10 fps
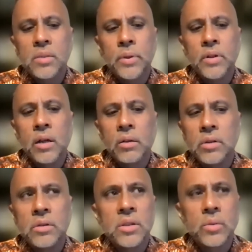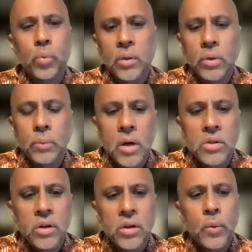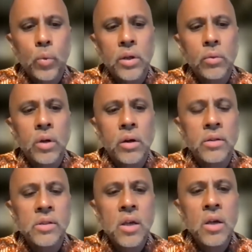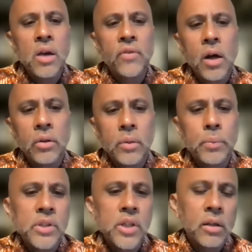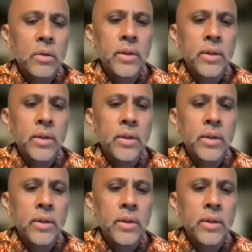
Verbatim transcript: but not only just working with Bronx artists, but working with artists of color in particular,